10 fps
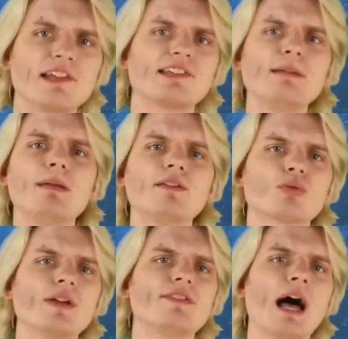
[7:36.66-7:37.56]

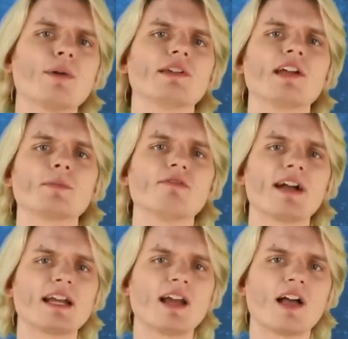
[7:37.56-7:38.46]
SCP-3000 has been
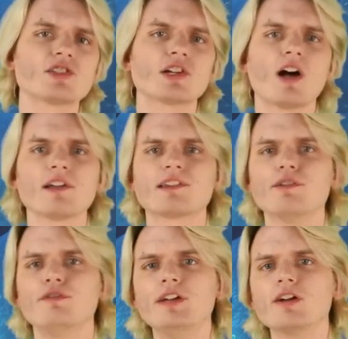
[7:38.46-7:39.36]
recognized to cause
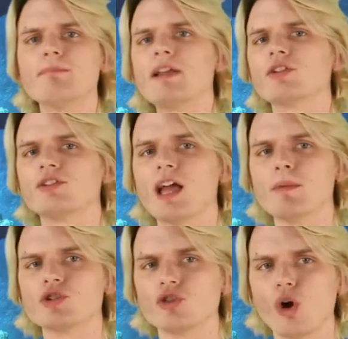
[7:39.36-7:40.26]
severe mental
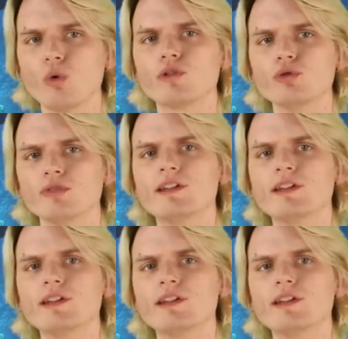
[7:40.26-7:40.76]
damage in those who